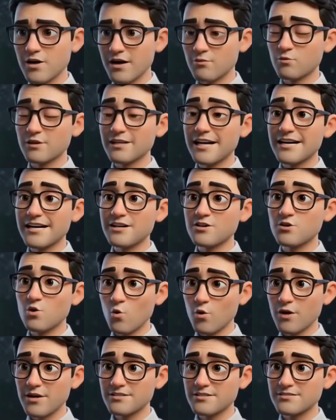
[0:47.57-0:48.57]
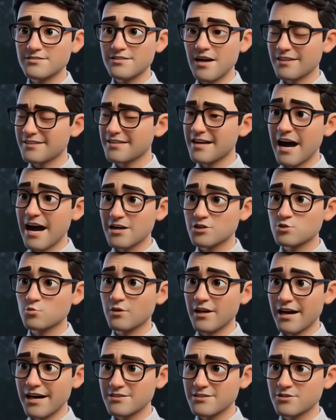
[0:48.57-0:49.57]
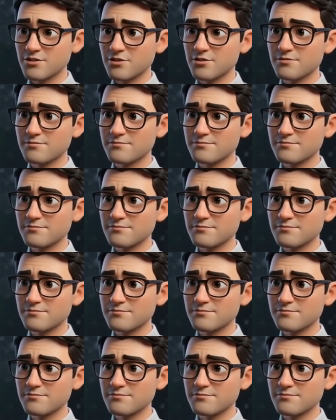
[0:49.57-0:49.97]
get related noise, not the actual answer.